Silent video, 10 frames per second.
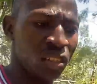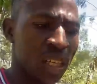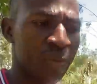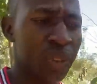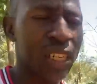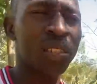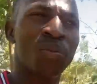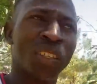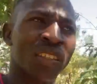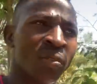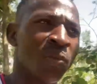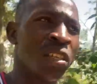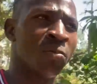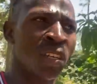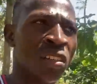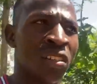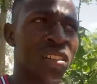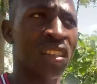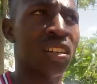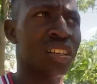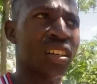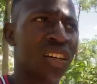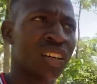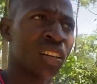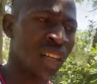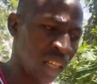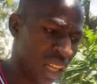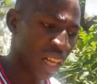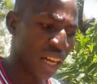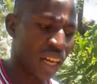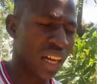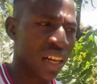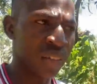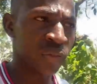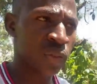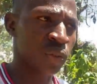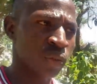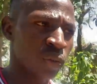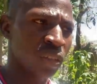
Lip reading: I'm just speaking my mind, and I have to